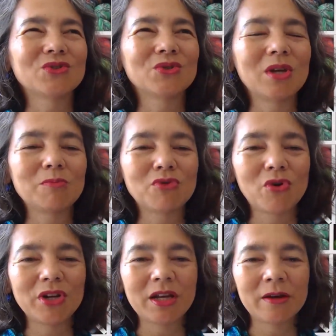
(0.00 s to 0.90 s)

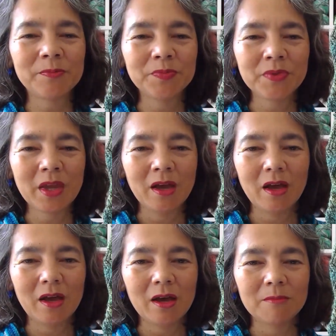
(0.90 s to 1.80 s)
embroider
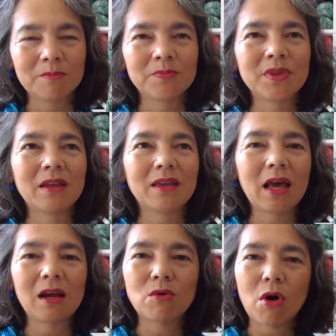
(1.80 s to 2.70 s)

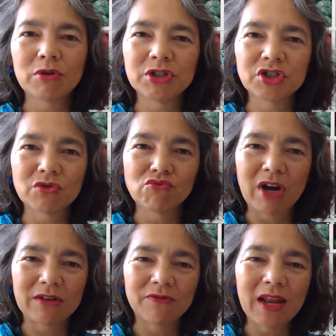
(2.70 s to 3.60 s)
yellow, orange and
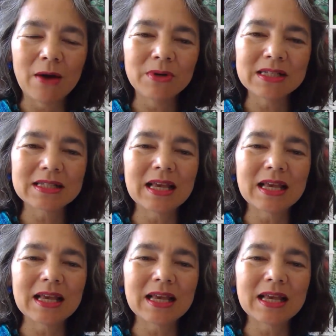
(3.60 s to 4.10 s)
red flowers,